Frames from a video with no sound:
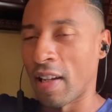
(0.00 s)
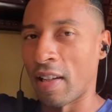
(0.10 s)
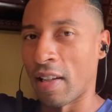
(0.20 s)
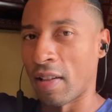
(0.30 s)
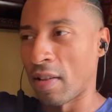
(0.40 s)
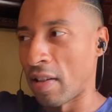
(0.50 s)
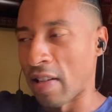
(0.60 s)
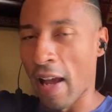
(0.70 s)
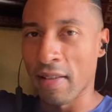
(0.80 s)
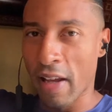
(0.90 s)
And then it
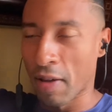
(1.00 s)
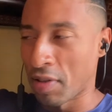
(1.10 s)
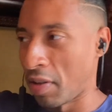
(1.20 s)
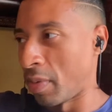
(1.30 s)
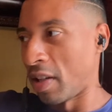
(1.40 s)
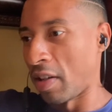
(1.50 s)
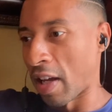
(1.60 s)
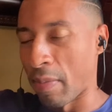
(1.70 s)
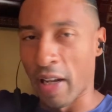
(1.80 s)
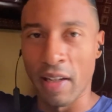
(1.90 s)
tags calcium in, and you
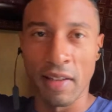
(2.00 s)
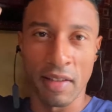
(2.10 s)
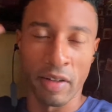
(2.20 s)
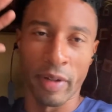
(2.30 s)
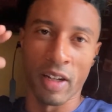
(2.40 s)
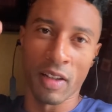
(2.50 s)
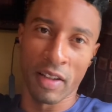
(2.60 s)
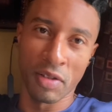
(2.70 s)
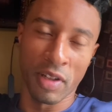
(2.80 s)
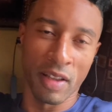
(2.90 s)
got magnesium and all
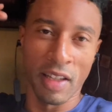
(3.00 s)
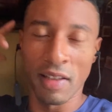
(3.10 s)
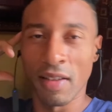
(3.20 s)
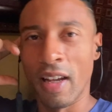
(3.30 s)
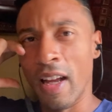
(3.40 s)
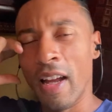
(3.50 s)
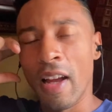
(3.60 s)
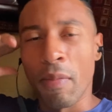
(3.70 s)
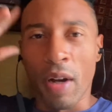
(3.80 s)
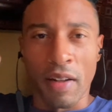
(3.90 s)
those good things.
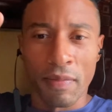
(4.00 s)
But